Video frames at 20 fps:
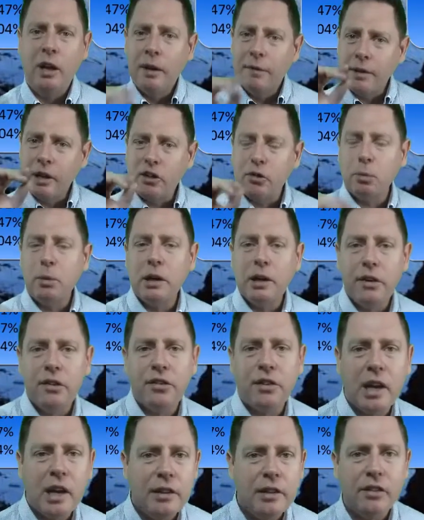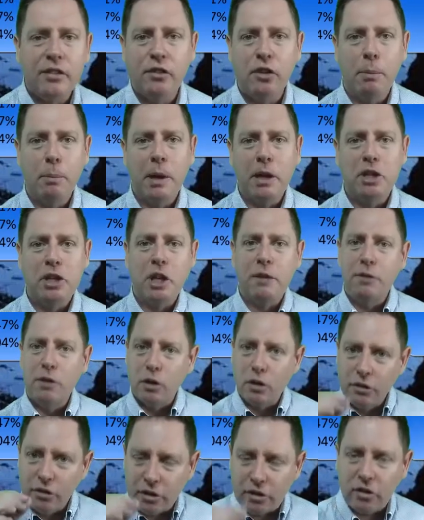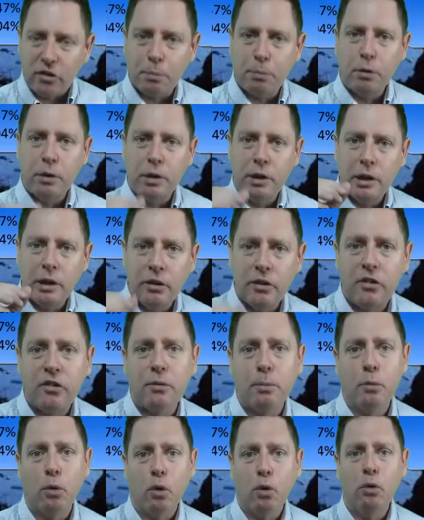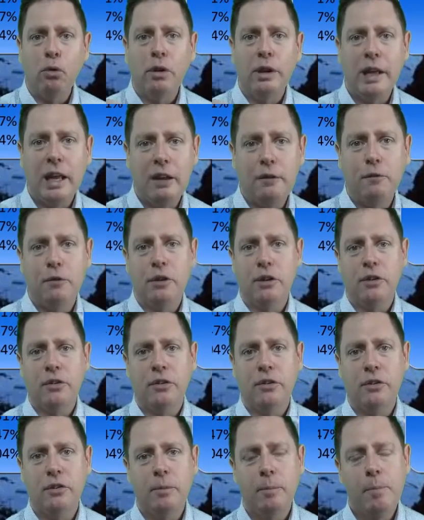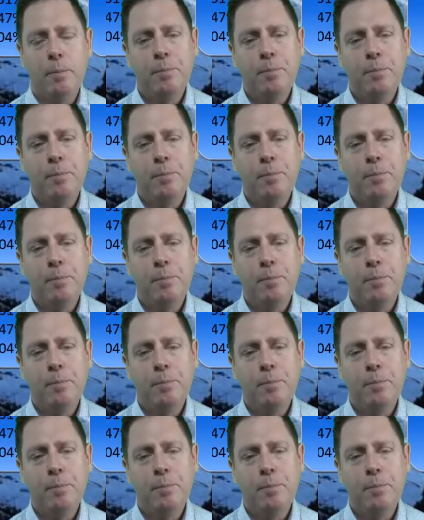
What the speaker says: That's why I say there's not much effort, because you're just putting in small efforts.